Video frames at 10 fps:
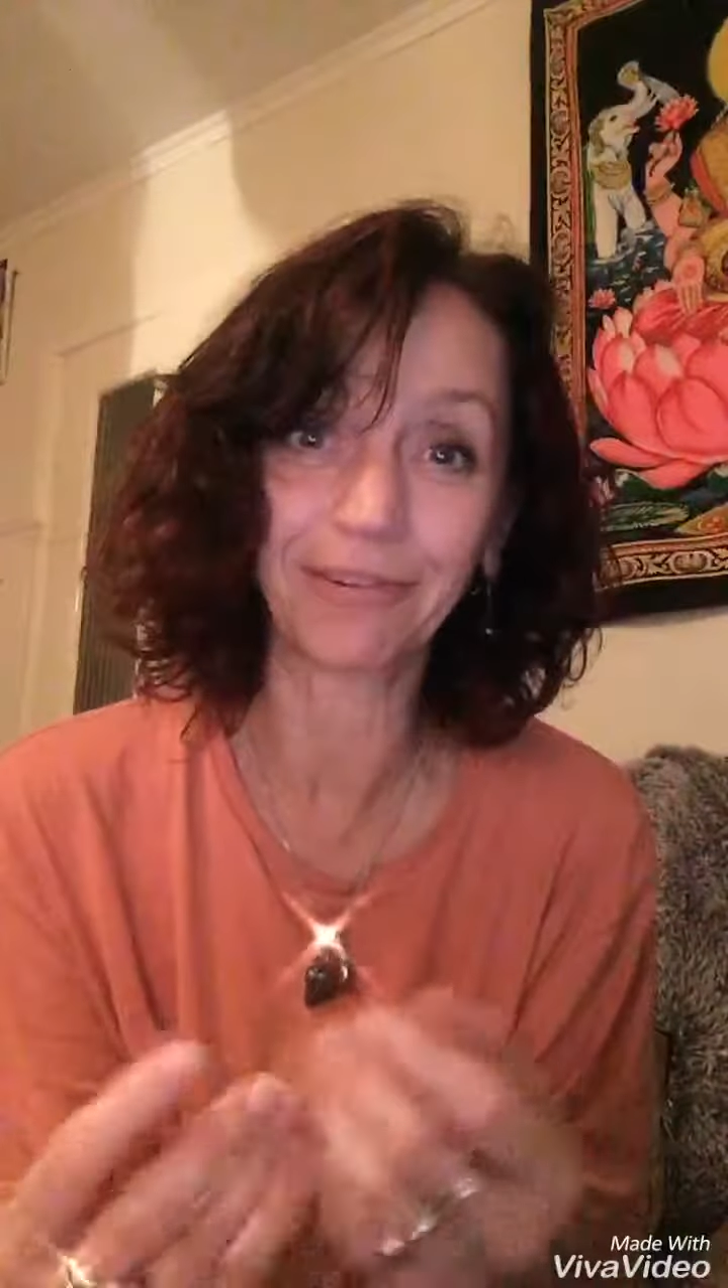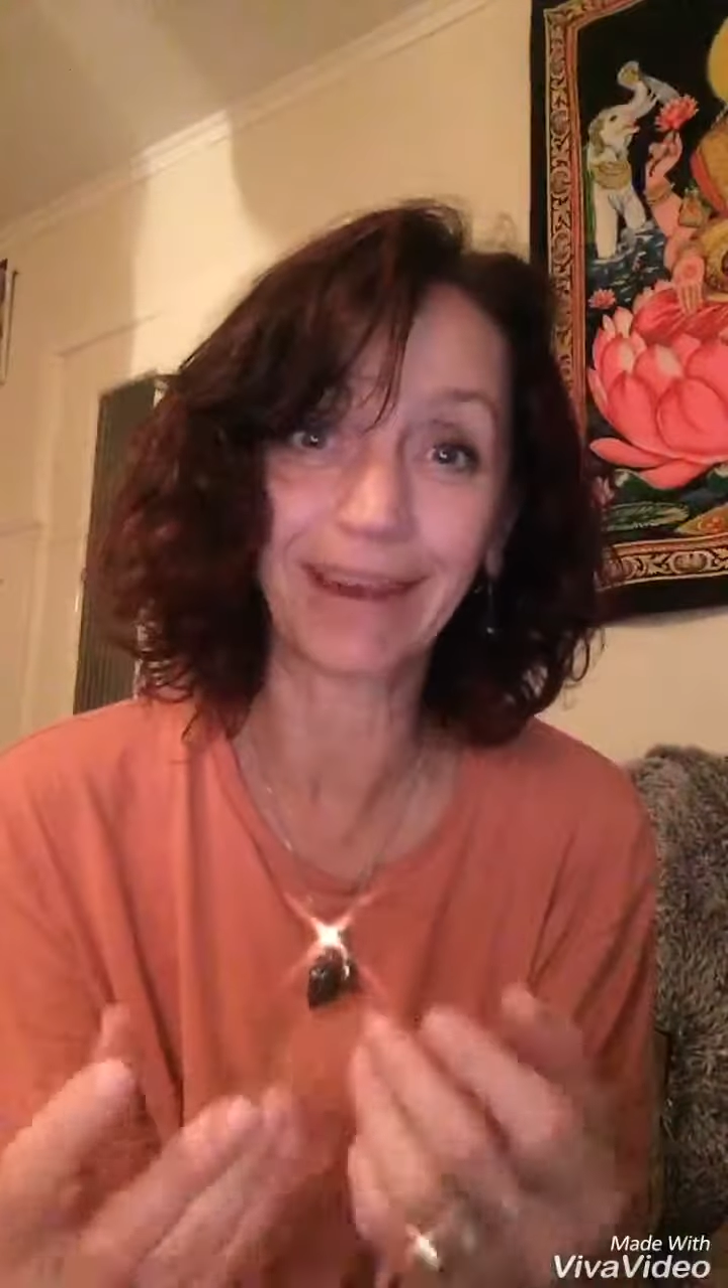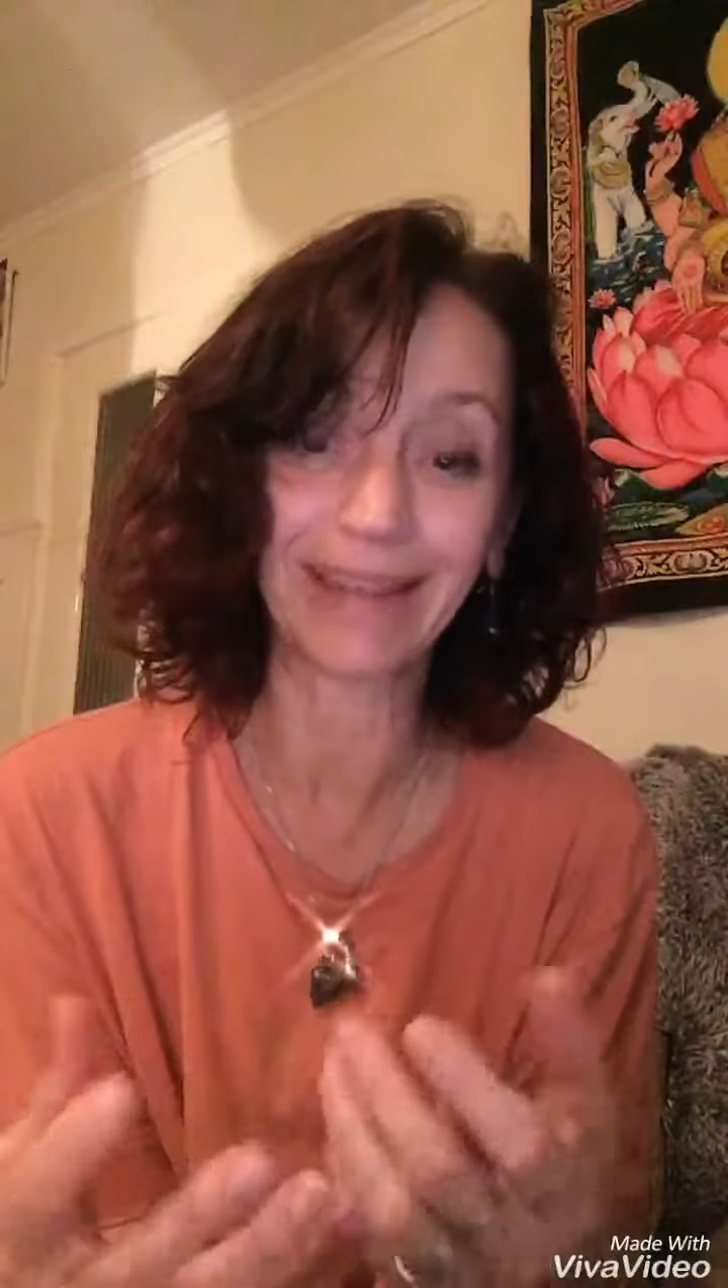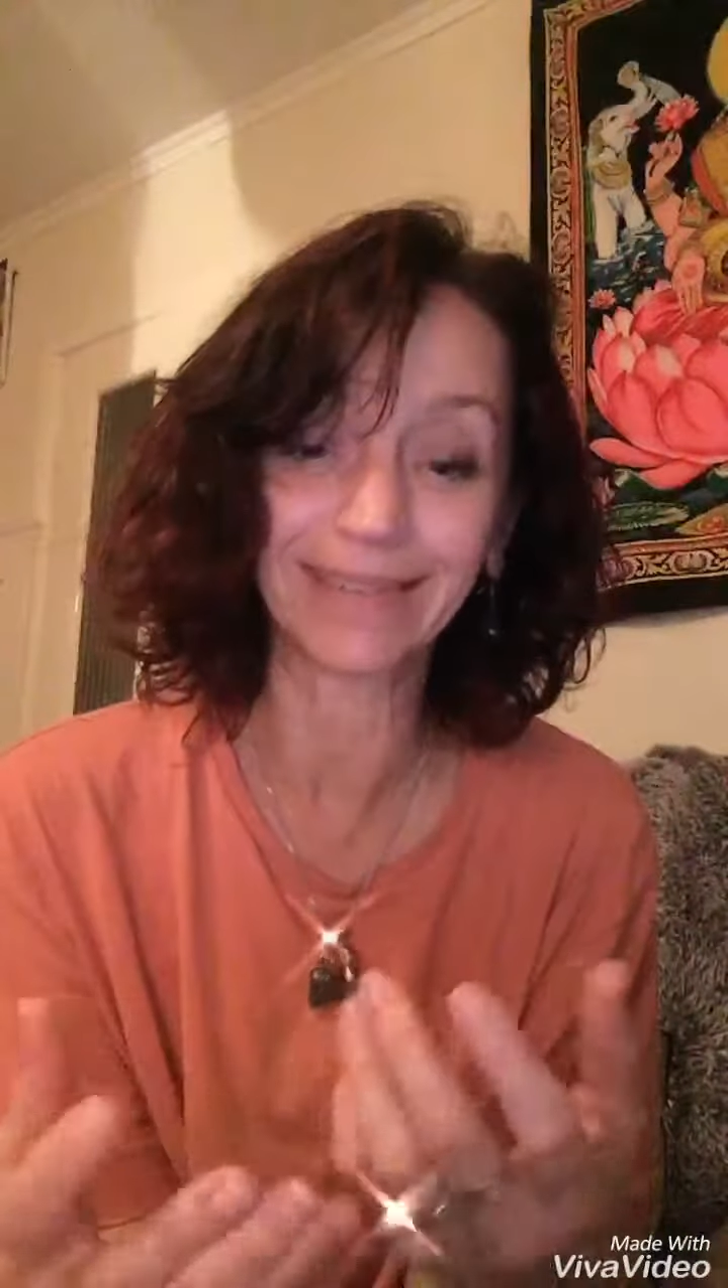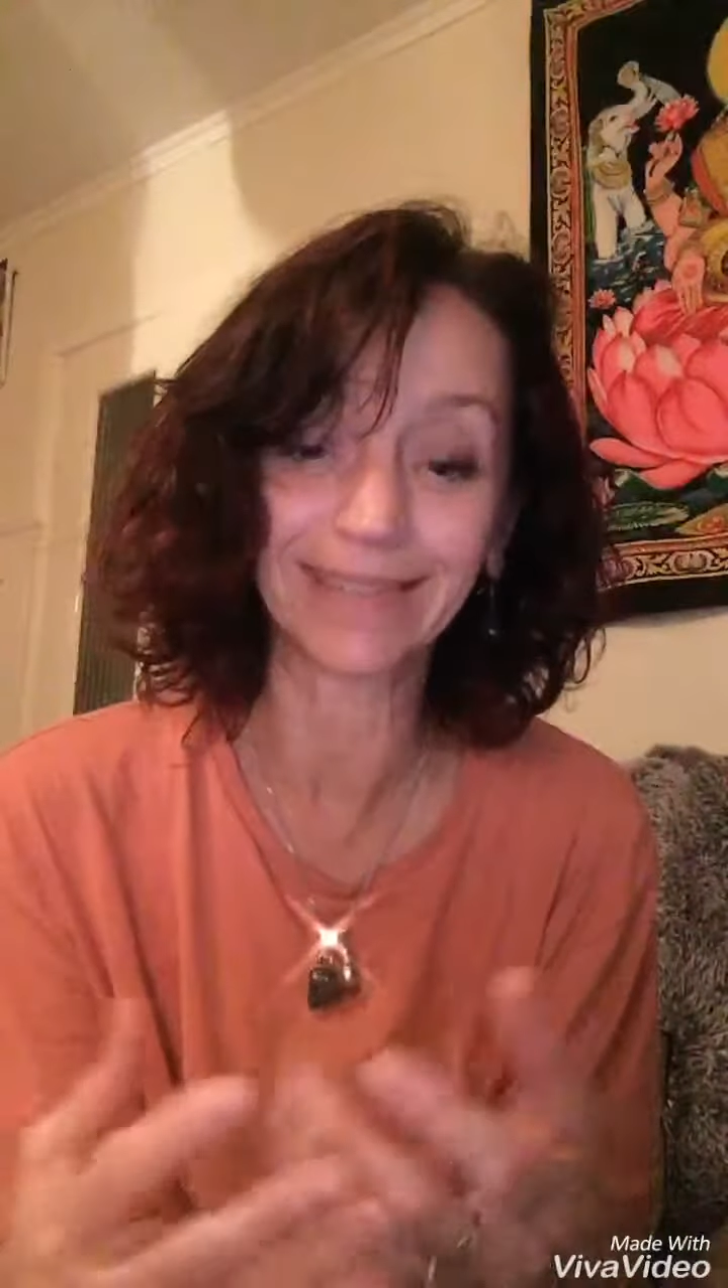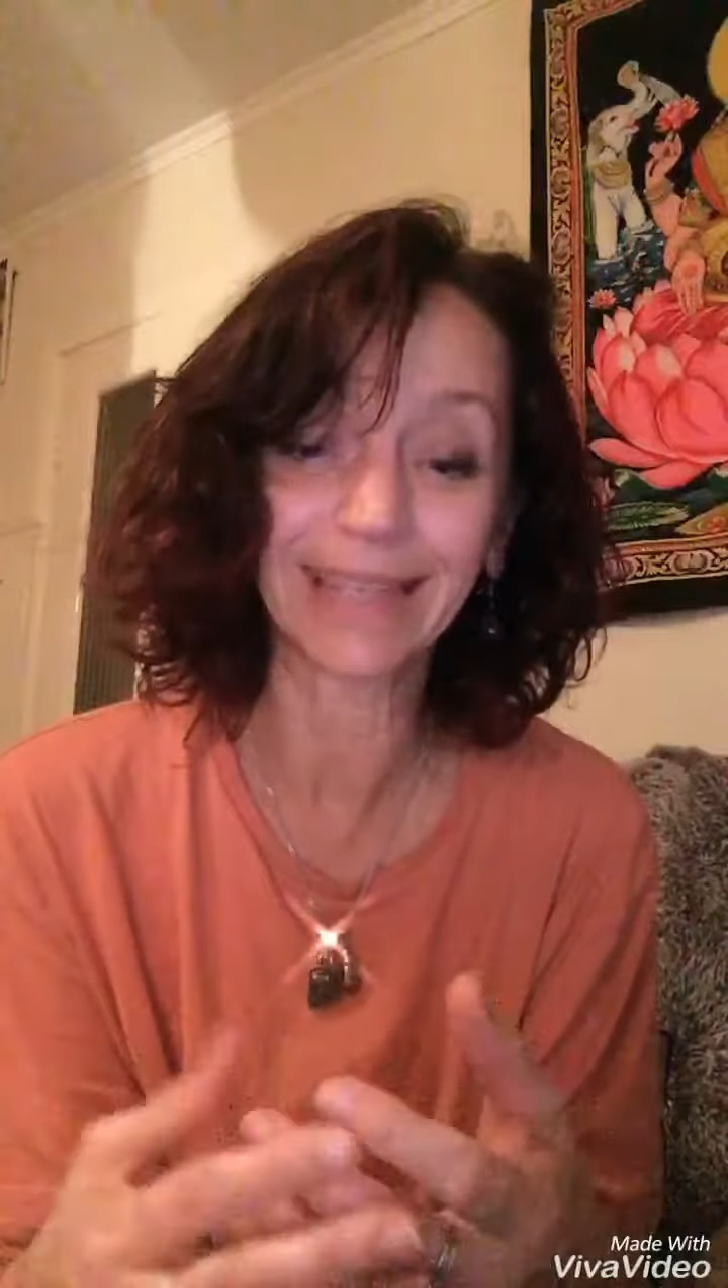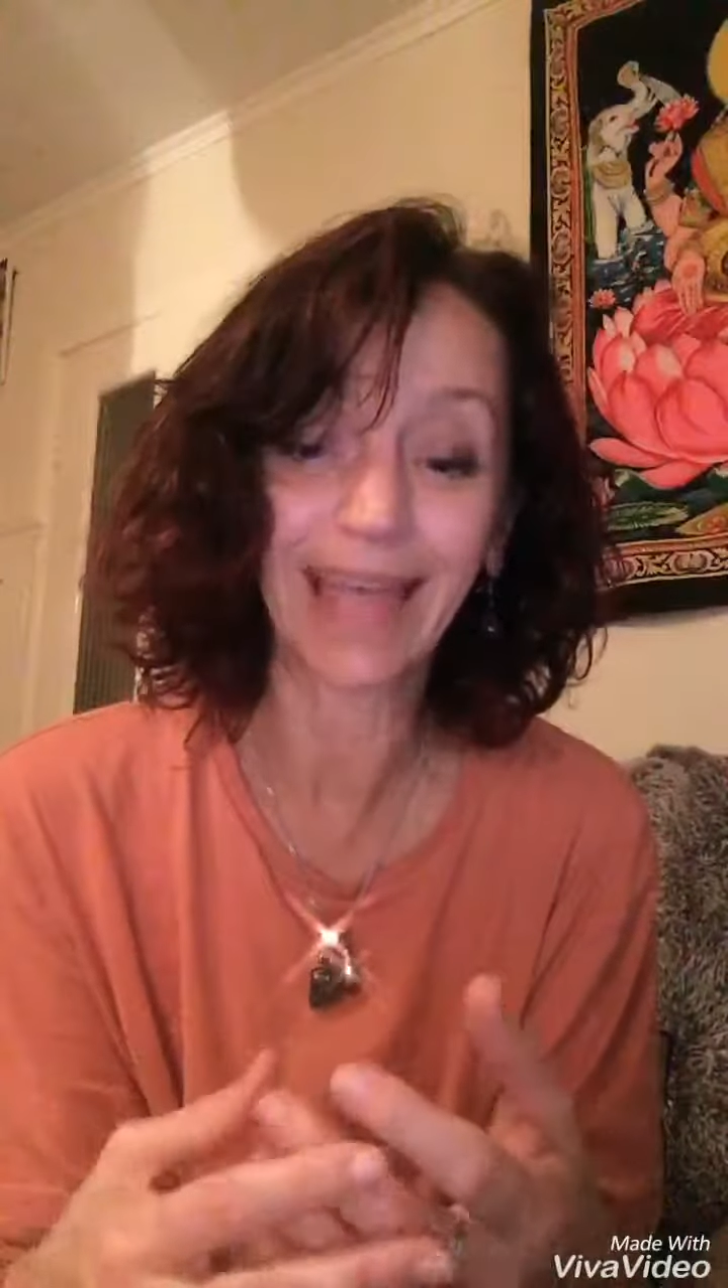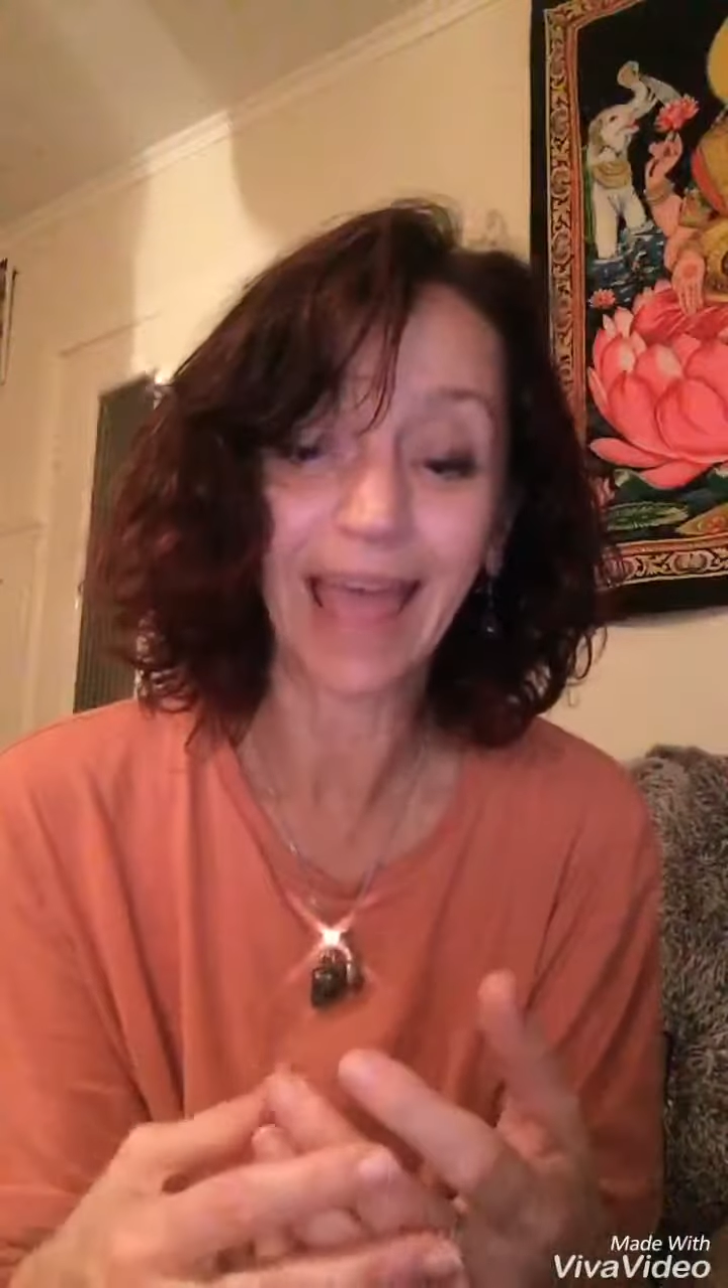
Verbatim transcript: around.